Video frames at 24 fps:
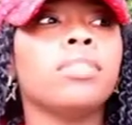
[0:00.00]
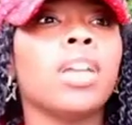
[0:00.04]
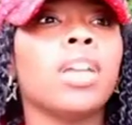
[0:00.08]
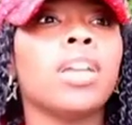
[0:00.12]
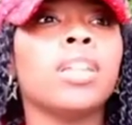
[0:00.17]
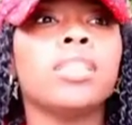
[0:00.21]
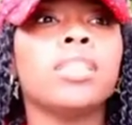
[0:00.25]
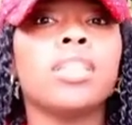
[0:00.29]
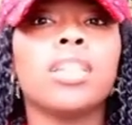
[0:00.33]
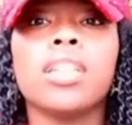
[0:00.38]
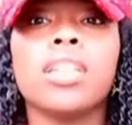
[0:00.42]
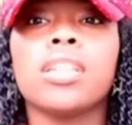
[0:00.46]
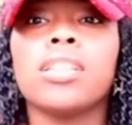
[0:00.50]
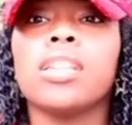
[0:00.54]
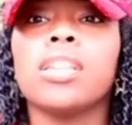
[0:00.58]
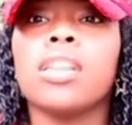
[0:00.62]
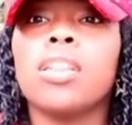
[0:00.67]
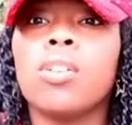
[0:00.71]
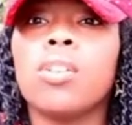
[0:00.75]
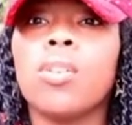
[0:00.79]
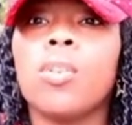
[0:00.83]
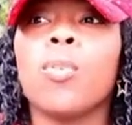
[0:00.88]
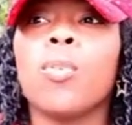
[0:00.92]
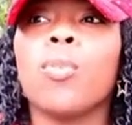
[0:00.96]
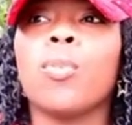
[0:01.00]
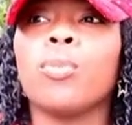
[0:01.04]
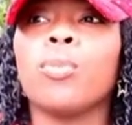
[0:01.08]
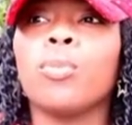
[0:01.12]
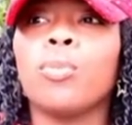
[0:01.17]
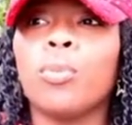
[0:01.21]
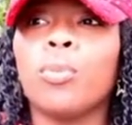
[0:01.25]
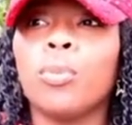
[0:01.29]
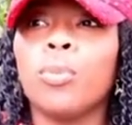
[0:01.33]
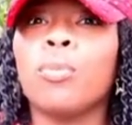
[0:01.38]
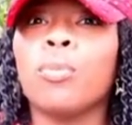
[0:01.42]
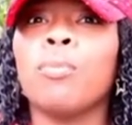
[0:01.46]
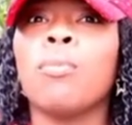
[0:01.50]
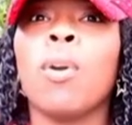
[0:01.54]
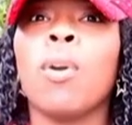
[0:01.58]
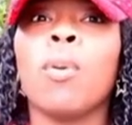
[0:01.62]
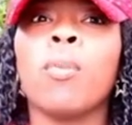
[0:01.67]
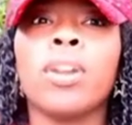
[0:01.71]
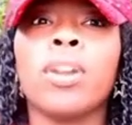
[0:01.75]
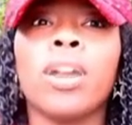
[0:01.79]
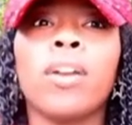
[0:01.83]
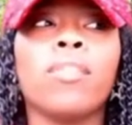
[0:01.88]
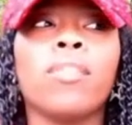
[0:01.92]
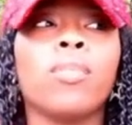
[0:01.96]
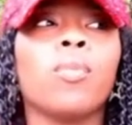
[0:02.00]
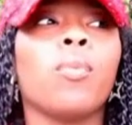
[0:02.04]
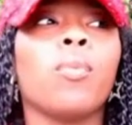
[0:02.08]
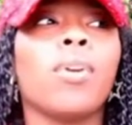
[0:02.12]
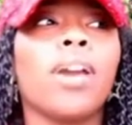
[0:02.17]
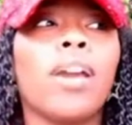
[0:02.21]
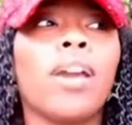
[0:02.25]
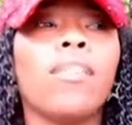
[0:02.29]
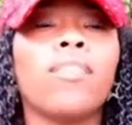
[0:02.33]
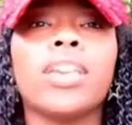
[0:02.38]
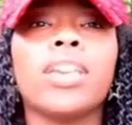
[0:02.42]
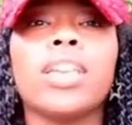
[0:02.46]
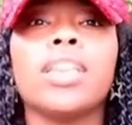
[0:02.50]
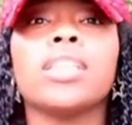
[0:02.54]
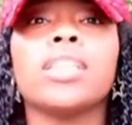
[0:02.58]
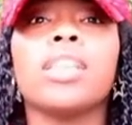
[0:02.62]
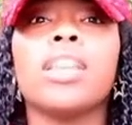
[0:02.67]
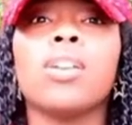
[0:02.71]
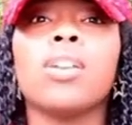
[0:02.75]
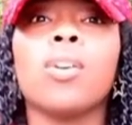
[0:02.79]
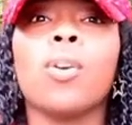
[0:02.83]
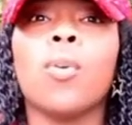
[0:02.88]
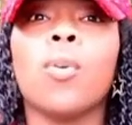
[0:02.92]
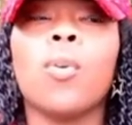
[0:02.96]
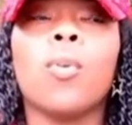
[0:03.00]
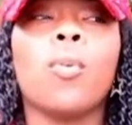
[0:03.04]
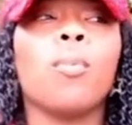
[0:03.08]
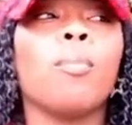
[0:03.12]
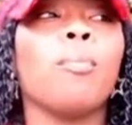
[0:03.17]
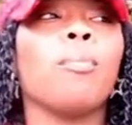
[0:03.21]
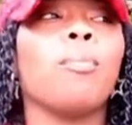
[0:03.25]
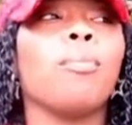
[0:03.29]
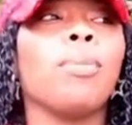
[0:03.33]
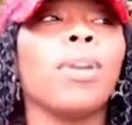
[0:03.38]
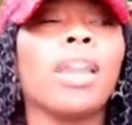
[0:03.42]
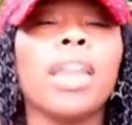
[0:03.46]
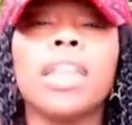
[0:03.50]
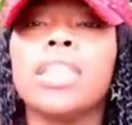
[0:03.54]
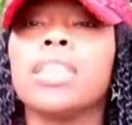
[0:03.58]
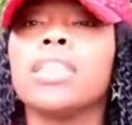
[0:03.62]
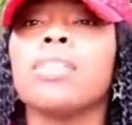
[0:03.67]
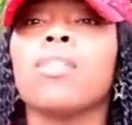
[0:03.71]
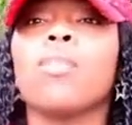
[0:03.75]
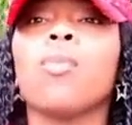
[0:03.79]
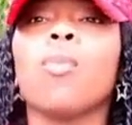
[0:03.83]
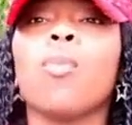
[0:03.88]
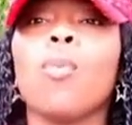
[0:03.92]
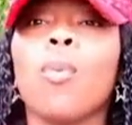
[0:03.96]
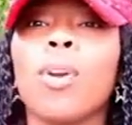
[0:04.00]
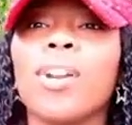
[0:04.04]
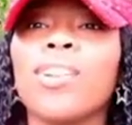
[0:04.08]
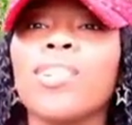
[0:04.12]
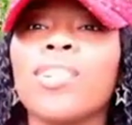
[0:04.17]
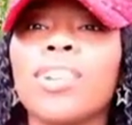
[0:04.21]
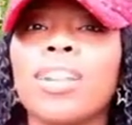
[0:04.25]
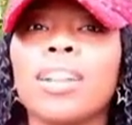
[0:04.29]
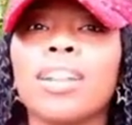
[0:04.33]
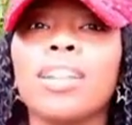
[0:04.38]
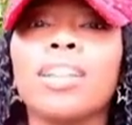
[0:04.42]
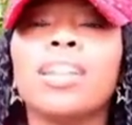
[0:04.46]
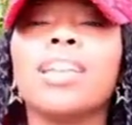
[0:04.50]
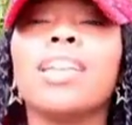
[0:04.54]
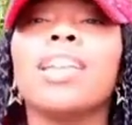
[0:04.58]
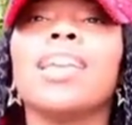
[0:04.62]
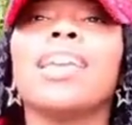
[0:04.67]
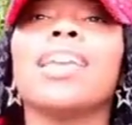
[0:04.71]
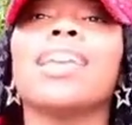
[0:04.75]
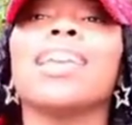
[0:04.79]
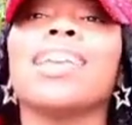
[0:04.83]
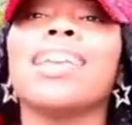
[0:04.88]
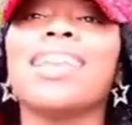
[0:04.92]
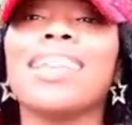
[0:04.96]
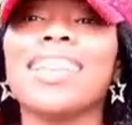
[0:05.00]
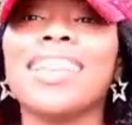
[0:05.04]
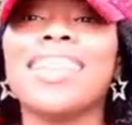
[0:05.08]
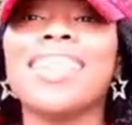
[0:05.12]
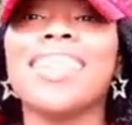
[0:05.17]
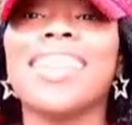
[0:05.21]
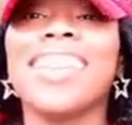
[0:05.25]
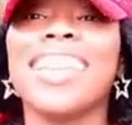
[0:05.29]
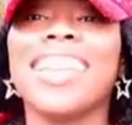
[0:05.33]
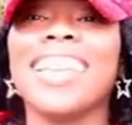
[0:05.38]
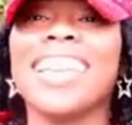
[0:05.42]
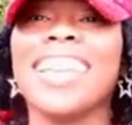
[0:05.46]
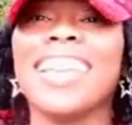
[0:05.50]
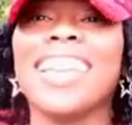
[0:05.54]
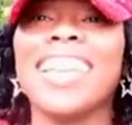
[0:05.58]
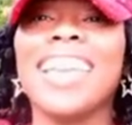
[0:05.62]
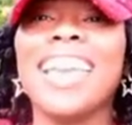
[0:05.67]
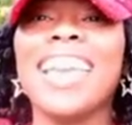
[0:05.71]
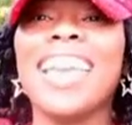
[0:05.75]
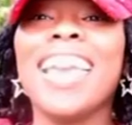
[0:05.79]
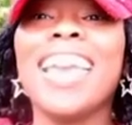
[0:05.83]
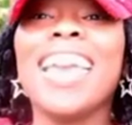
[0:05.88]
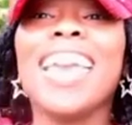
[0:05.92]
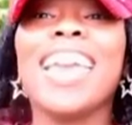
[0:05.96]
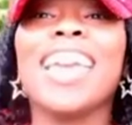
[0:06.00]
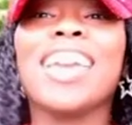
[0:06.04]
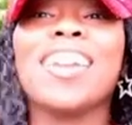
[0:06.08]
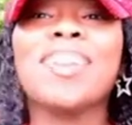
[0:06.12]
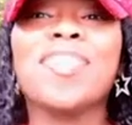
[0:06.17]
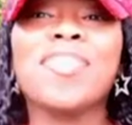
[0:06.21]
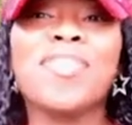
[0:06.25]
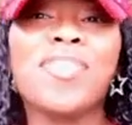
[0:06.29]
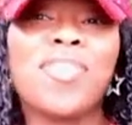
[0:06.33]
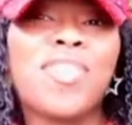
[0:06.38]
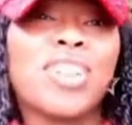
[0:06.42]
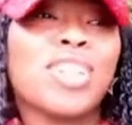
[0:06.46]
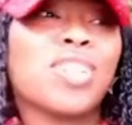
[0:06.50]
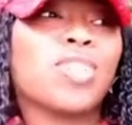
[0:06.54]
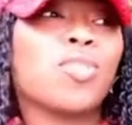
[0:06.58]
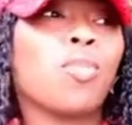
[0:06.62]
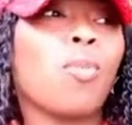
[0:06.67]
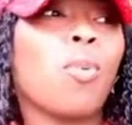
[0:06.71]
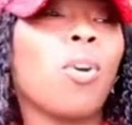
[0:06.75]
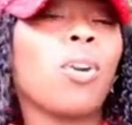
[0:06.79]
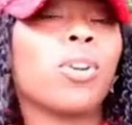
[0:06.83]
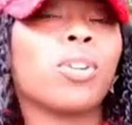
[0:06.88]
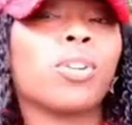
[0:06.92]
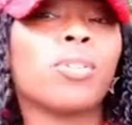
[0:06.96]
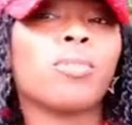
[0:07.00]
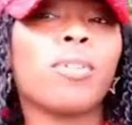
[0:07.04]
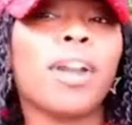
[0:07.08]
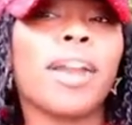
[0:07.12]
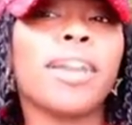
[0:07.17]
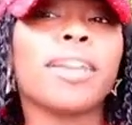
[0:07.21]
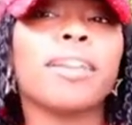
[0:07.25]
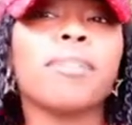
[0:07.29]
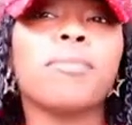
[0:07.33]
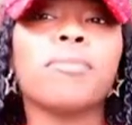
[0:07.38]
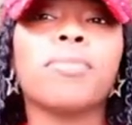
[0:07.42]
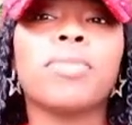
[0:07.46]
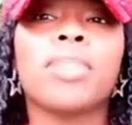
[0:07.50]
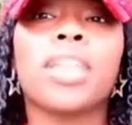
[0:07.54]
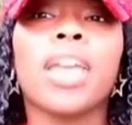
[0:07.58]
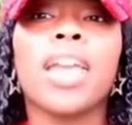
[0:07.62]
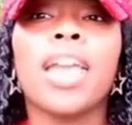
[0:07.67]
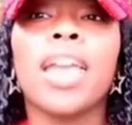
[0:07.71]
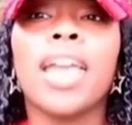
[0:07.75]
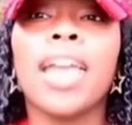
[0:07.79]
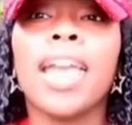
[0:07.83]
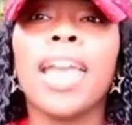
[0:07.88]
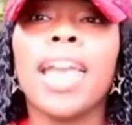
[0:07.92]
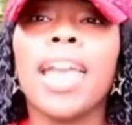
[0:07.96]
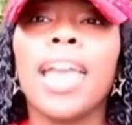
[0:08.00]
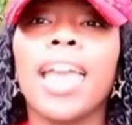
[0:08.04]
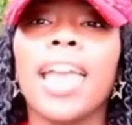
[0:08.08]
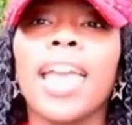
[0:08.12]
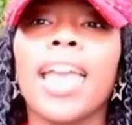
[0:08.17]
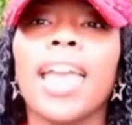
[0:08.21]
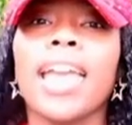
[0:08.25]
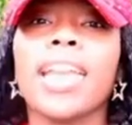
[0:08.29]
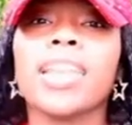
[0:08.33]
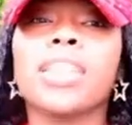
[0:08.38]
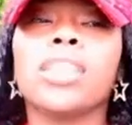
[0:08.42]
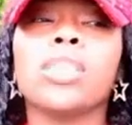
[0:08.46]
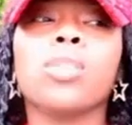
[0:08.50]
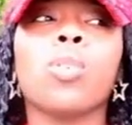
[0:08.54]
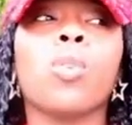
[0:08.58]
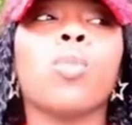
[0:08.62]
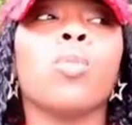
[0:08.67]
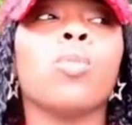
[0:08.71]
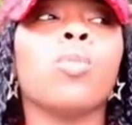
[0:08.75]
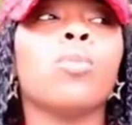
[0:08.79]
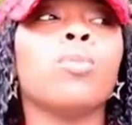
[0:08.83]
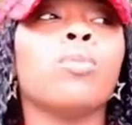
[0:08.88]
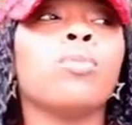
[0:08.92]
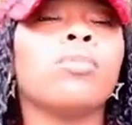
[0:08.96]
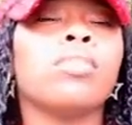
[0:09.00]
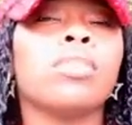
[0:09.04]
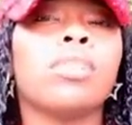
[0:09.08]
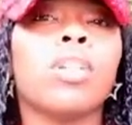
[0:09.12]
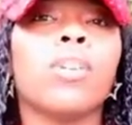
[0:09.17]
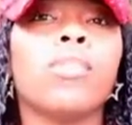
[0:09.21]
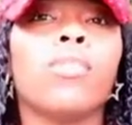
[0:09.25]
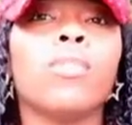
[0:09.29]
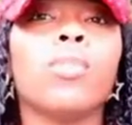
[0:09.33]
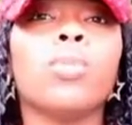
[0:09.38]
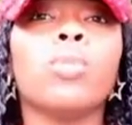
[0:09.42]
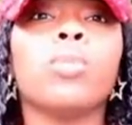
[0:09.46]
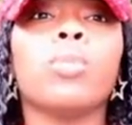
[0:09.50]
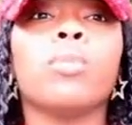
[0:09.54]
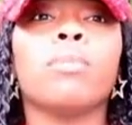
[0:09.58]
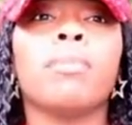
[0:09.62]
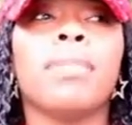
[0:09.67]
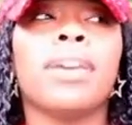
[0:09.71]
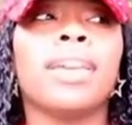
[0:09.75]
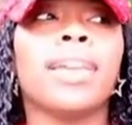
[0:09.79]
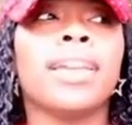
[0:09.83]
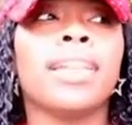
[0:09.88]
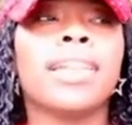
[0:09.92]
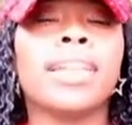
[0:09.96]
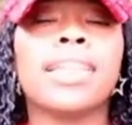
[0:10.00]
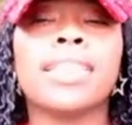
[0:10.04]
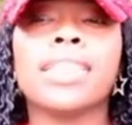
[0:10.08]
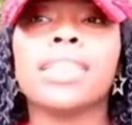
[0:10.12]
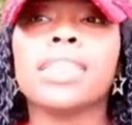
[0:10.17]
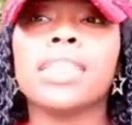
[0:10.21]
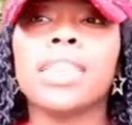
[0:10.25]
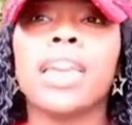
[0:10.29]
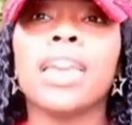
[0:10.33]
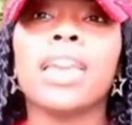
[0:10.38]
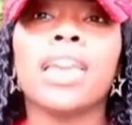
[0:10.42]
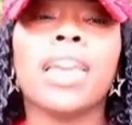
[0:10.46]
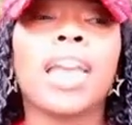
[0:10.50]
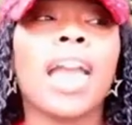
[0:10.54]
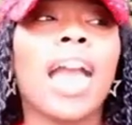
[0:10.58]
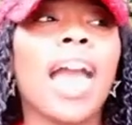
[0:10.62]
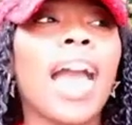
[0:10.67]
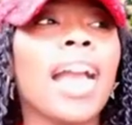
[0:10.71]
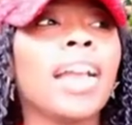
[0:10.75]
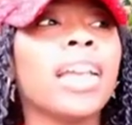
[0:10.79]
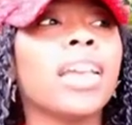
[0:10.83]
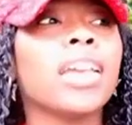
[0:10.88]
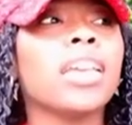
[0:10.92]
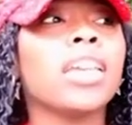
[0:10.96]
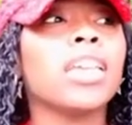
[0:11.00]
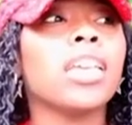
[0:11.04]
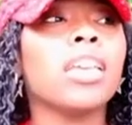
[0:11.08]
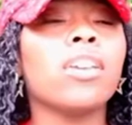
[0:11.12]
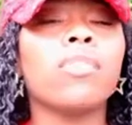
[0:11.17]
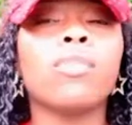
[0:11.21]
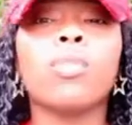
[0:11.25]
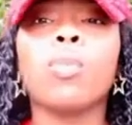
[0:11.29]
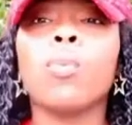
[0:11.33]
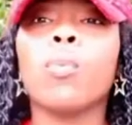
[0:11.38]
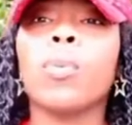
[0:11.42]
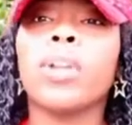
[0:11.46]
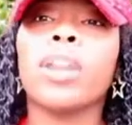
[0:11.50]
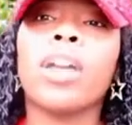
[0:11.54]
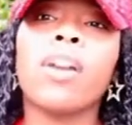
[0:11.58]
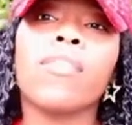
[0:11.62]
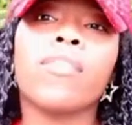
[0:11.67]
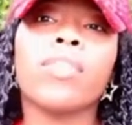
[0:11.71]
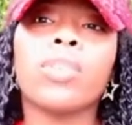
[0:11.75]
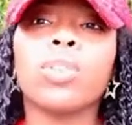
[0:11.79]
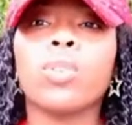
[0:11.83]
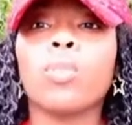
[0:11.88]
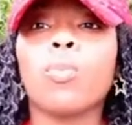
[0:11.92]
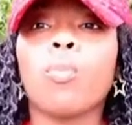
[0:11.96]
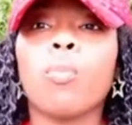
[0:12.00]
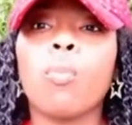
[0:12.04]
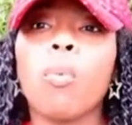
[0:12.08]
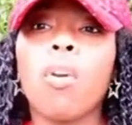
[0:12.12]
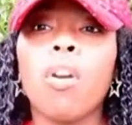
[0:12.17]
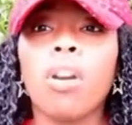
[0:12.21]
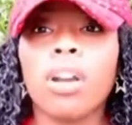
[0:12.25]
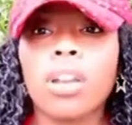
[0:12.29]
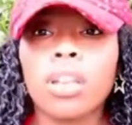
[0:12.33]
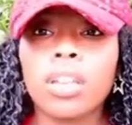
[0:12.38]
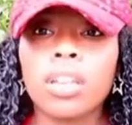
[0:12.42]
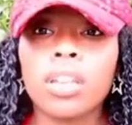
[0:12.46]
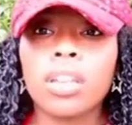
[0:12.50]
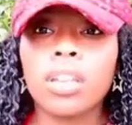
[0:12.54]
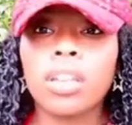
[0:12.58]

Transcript: into his little room or whatever, wherever his little place of work is in the French Quarter, right? And so the voodoo man is saying, I could give you whatever you want.